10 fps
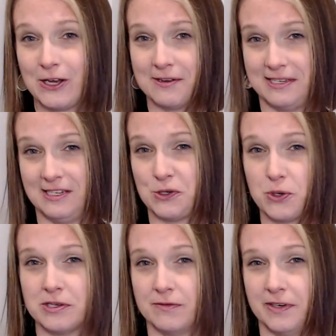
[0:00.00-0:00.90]
these chords
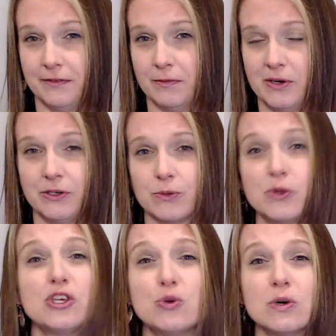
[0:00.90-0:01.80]
are very familiar,
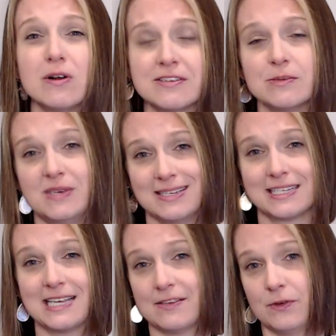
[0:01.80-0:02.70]
you will also be
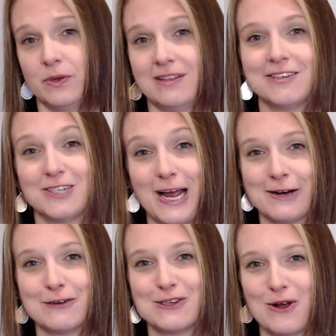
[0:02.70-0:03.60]
successful with the entire
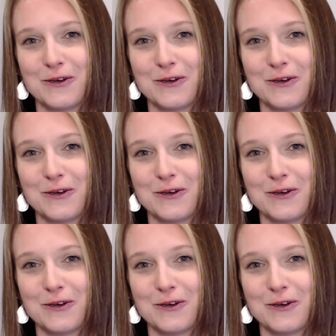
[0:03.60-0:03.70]
song.